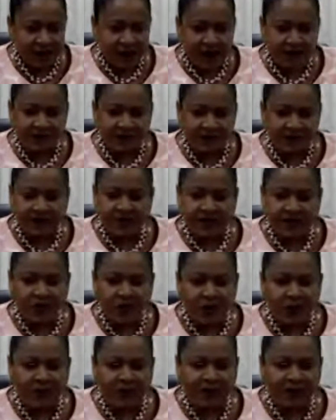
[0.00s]
I take the
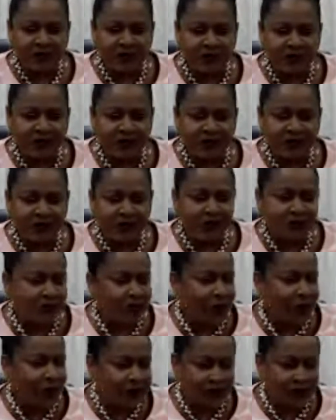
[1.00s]
opportunity to
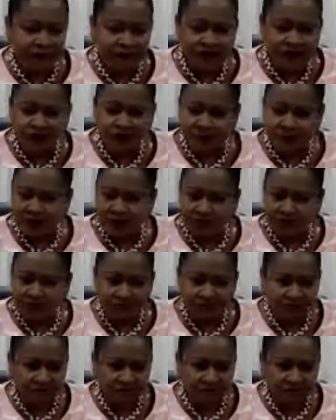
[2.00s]
not give trouble.